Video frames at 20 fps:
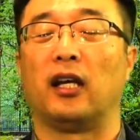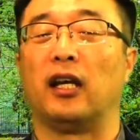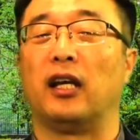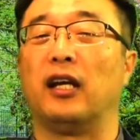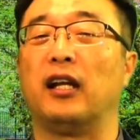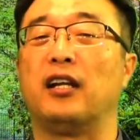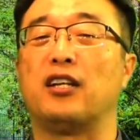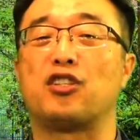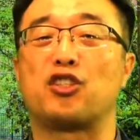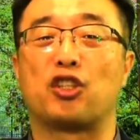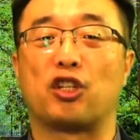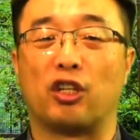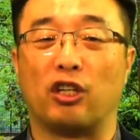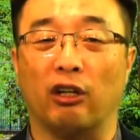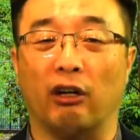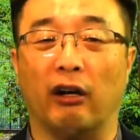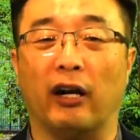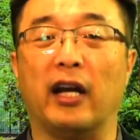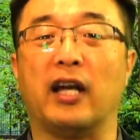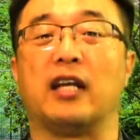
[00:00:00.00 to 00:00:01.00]
It is
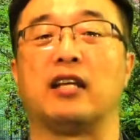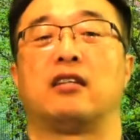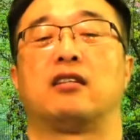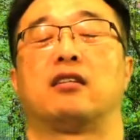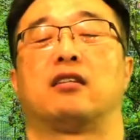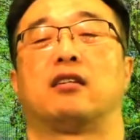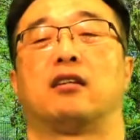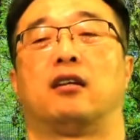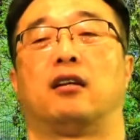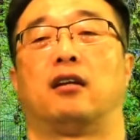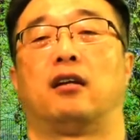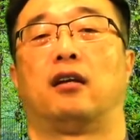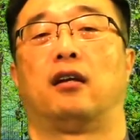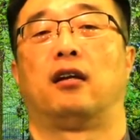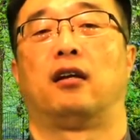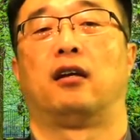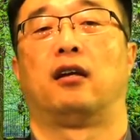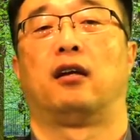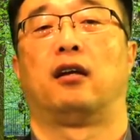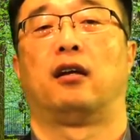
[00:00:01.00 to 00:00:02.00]
great
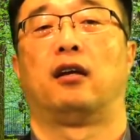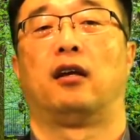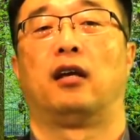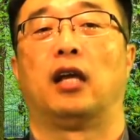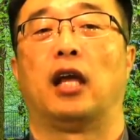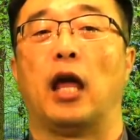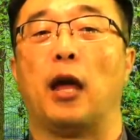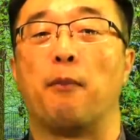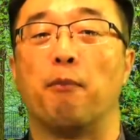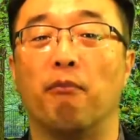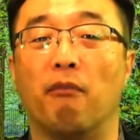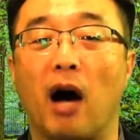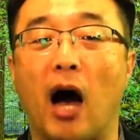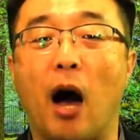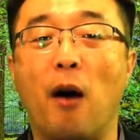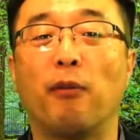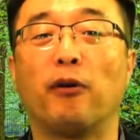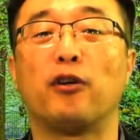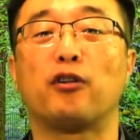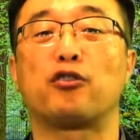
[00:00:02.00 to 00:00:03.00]
and
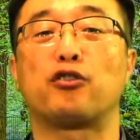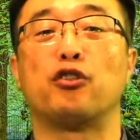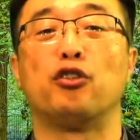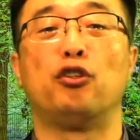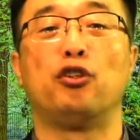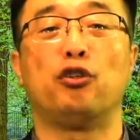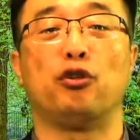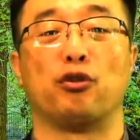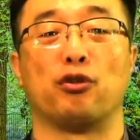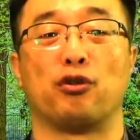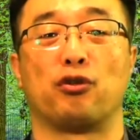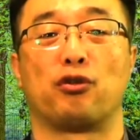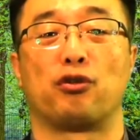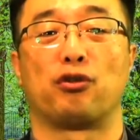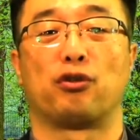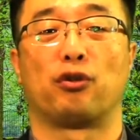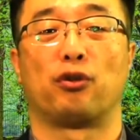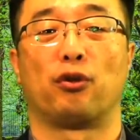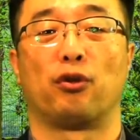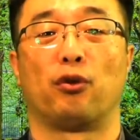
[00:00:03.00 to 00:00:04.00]
marvelous
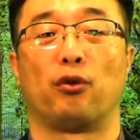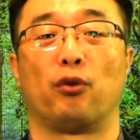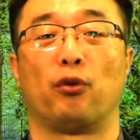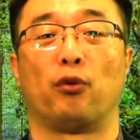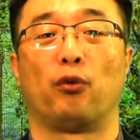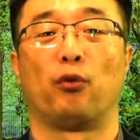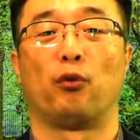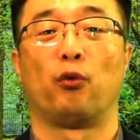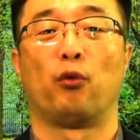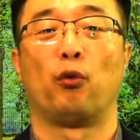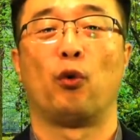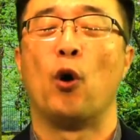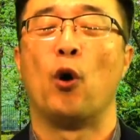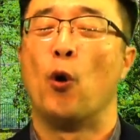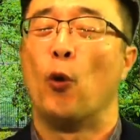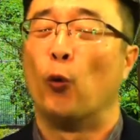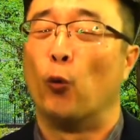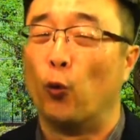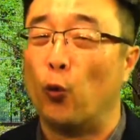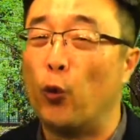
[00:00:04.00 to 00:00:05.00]
news.
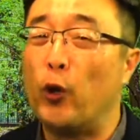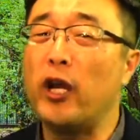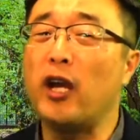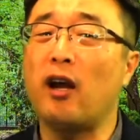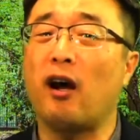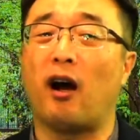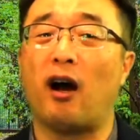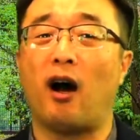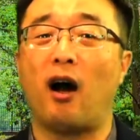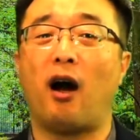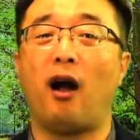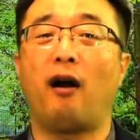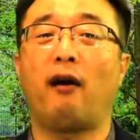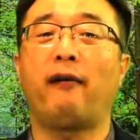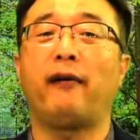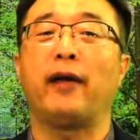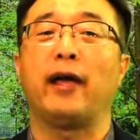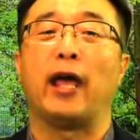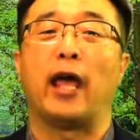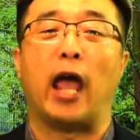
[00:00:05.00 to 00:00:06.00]
We
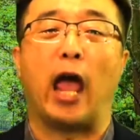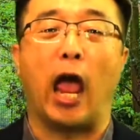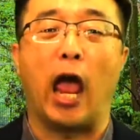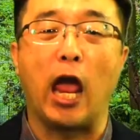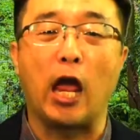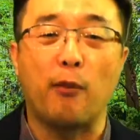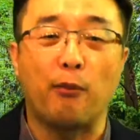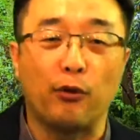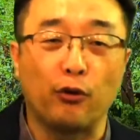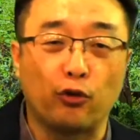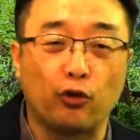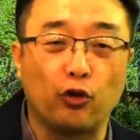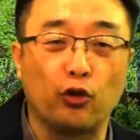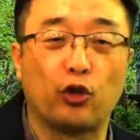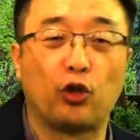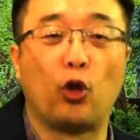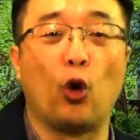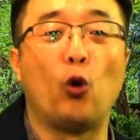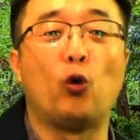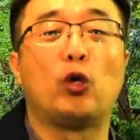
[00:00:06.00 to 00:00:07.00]
are able to
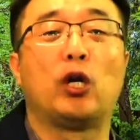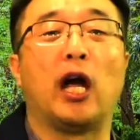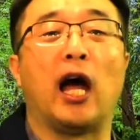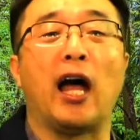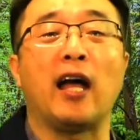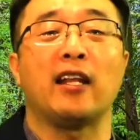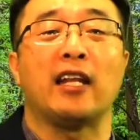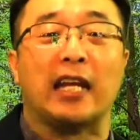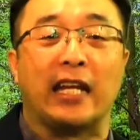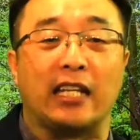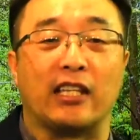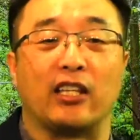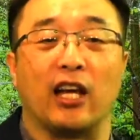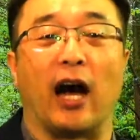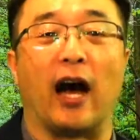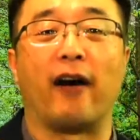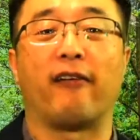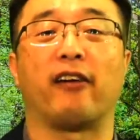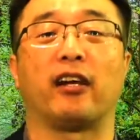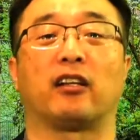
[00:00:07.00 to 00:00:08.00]
go God
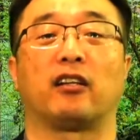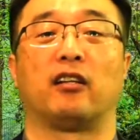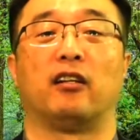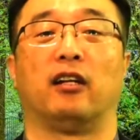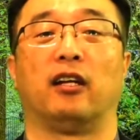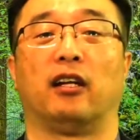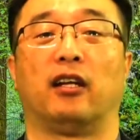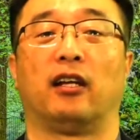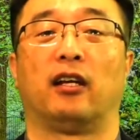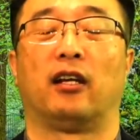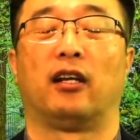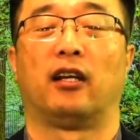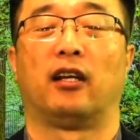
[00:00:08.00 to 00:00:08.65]
directly.